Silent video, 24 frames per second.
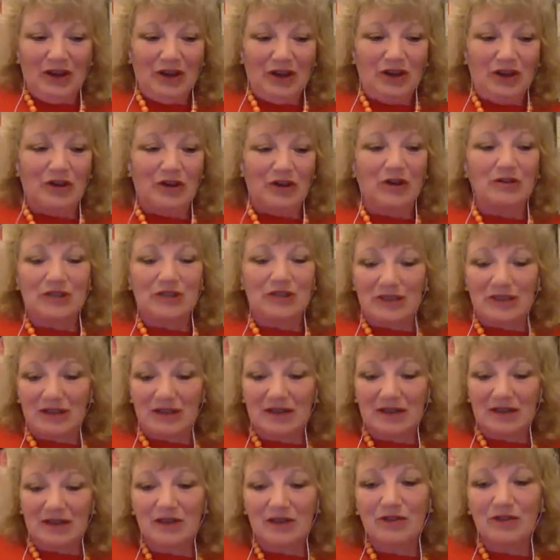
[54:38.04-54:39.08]
you know, to
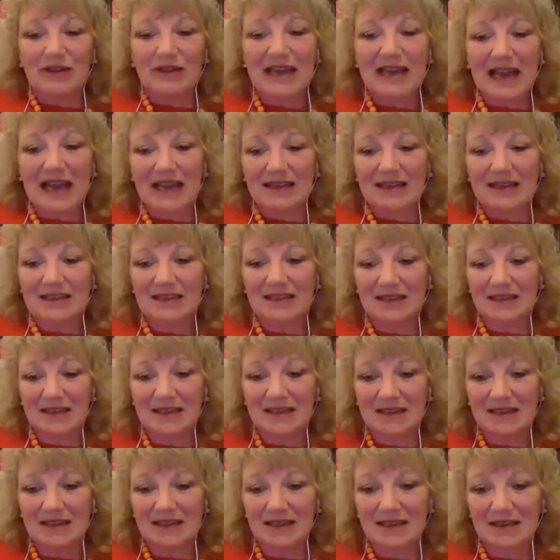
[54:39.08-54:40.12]
create
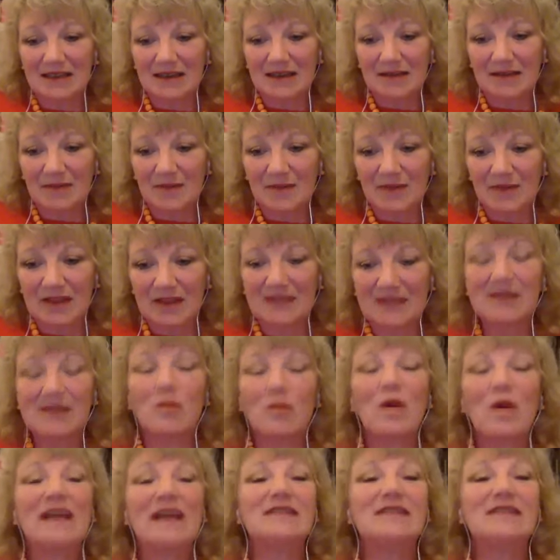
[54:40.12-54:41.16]
some
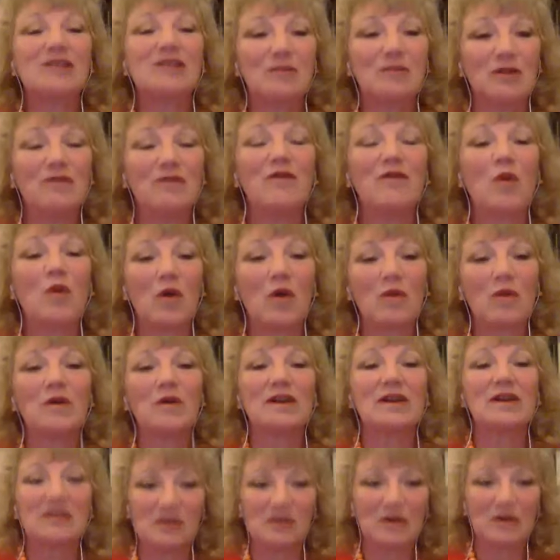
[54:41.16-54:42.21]
ways to move
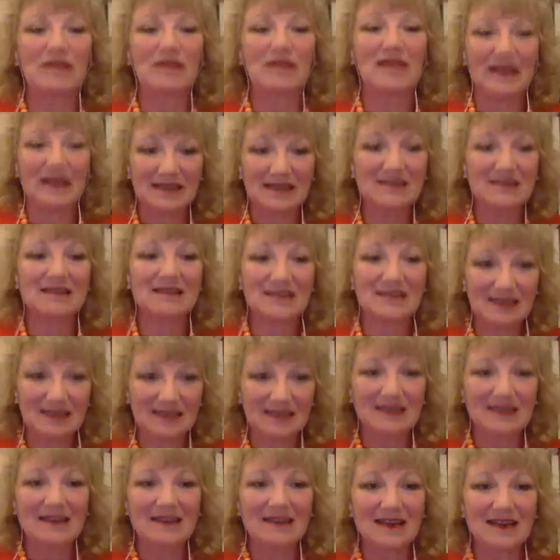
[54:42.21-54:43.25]
forwards with this.
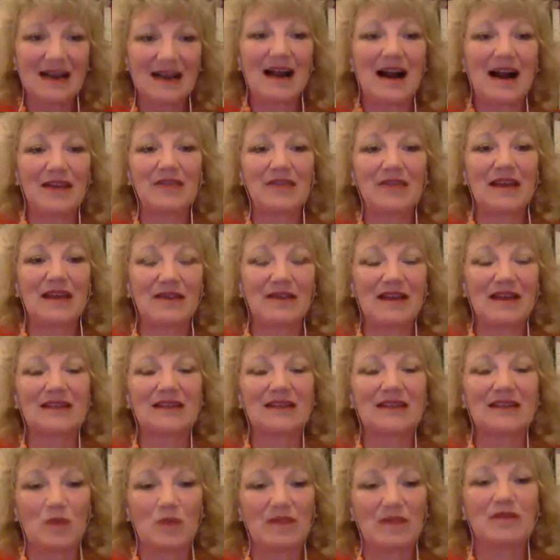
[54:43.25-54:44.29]
I think
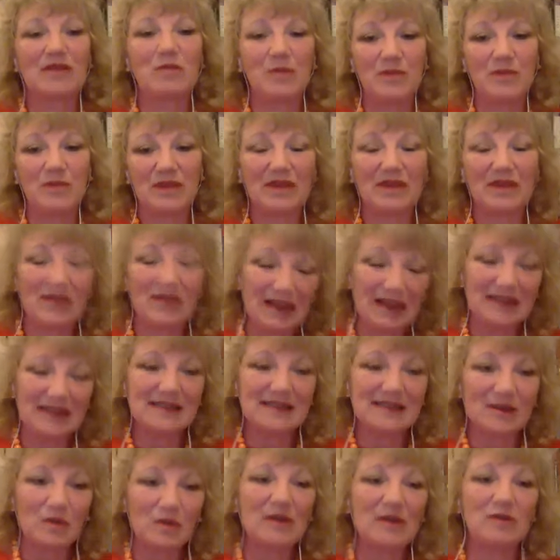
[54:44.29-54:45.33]
that's one of the, the things
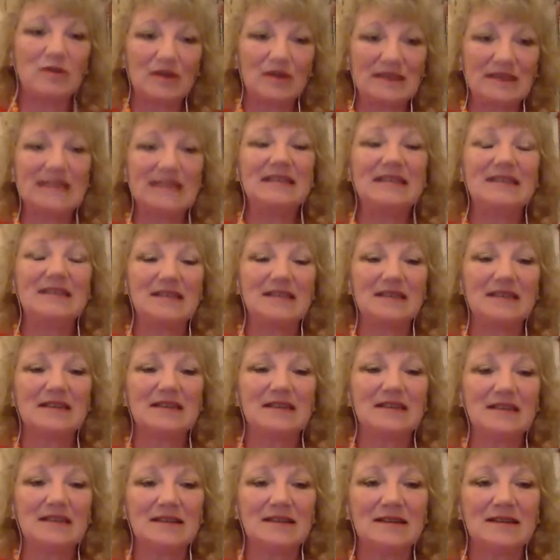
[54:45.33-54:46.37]
that we will need to
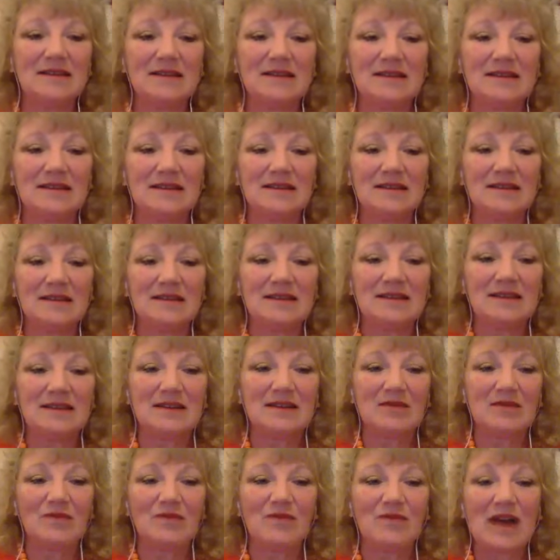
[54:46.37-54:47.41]

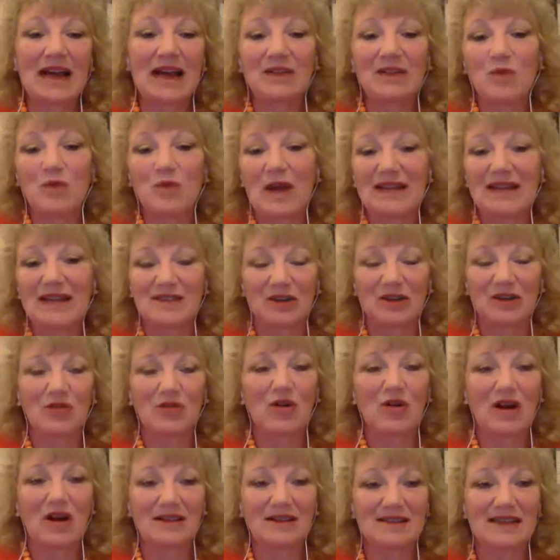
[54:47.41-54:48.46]
find ways
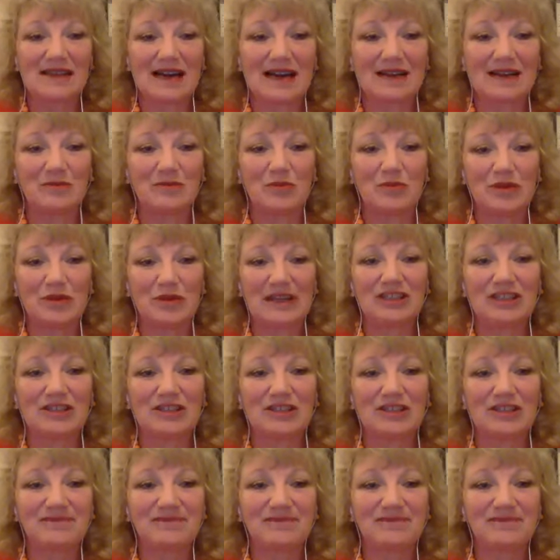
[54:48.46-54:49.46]
across that bridge.